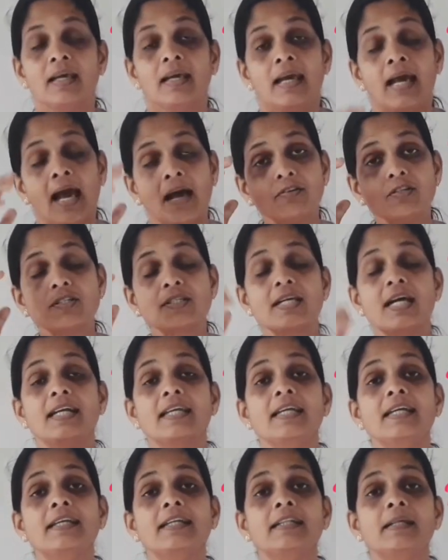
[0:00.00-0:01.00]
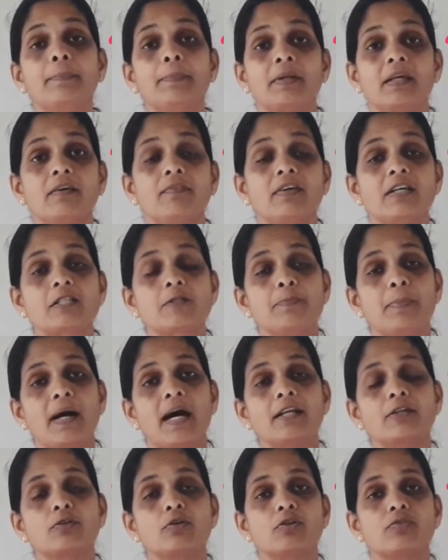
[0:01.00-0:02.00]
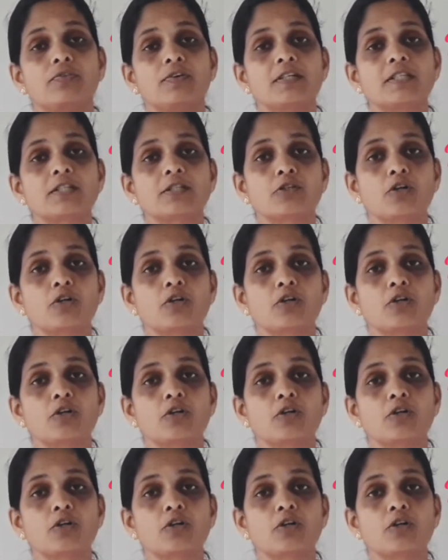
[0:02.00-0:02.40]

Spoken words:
Have you studied in the previous part or first